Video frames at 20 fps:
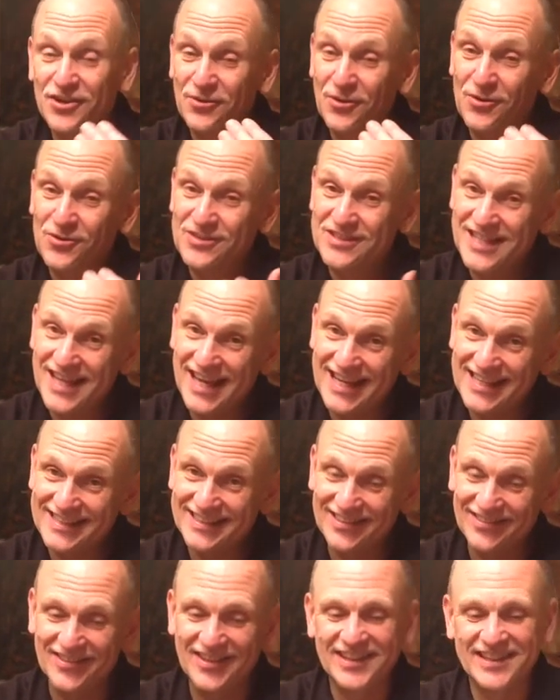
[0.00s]
you won't
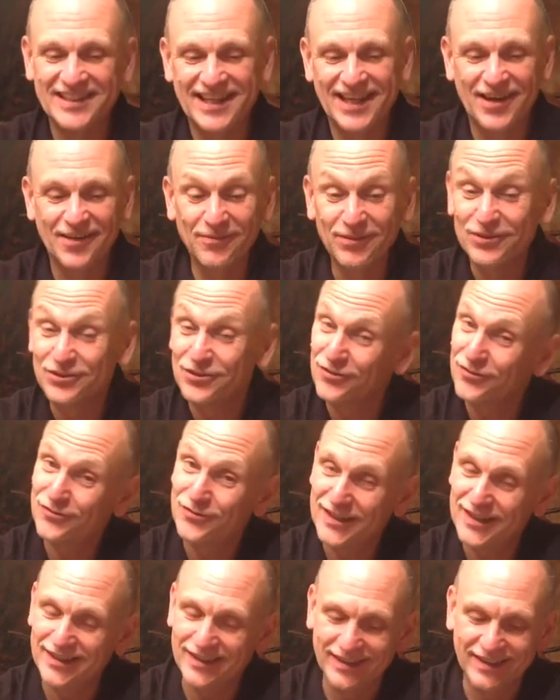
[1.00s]
taste it right now, but you'll
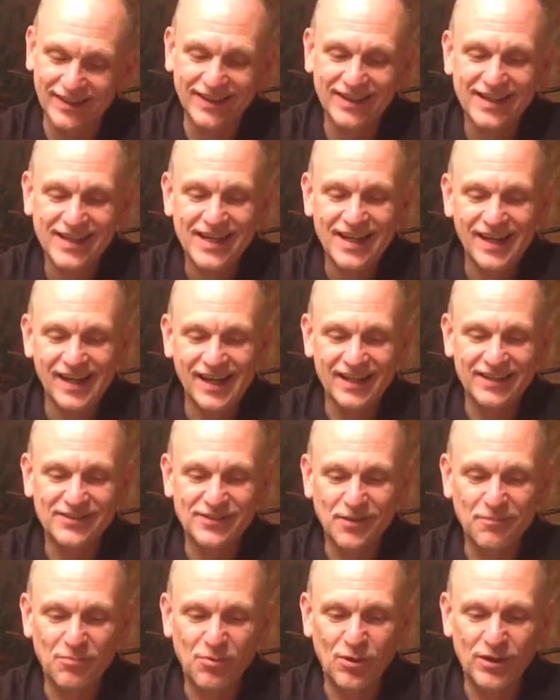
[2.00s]
feel it at
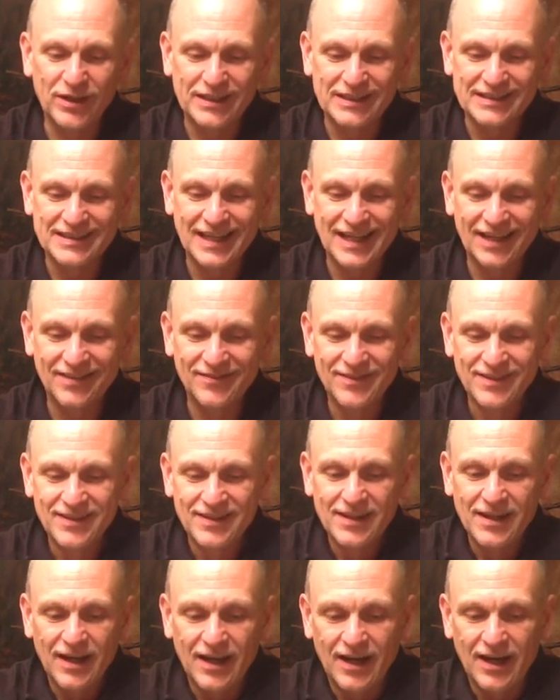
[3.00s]
some point in time.
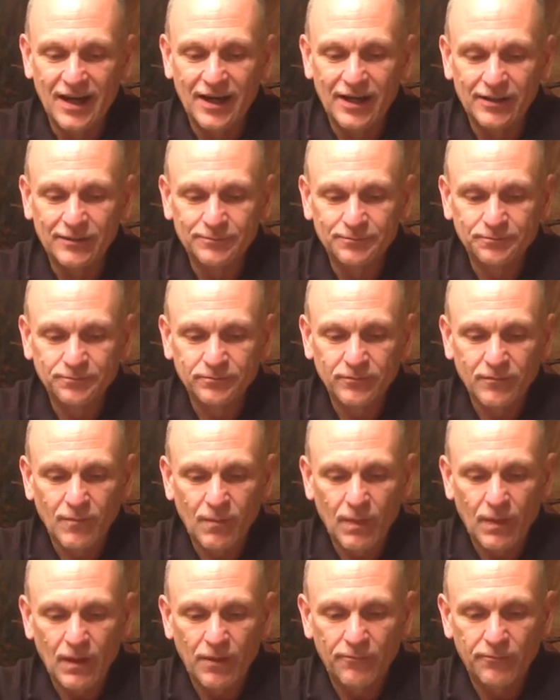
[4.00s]
Um,
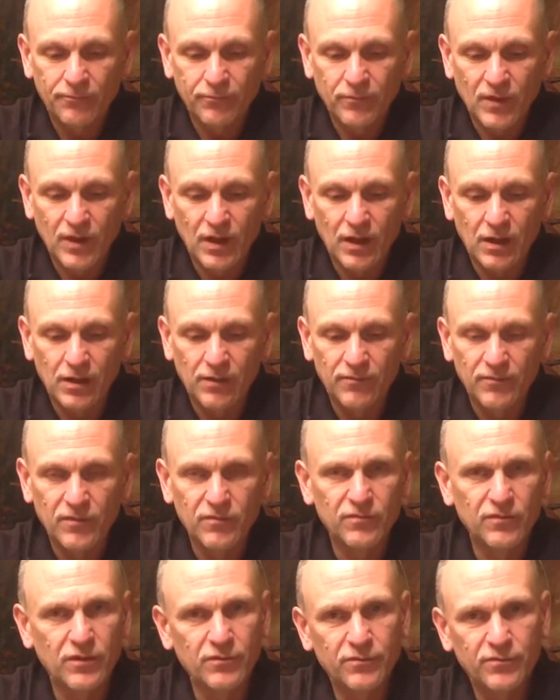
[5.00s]
um,
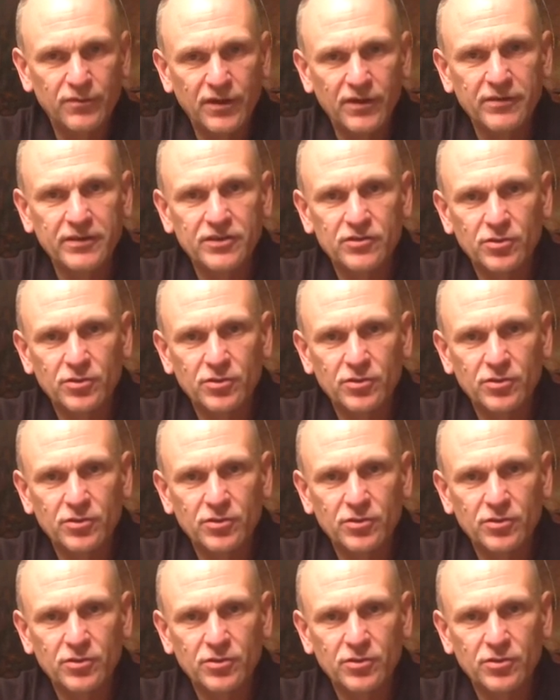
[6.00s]
very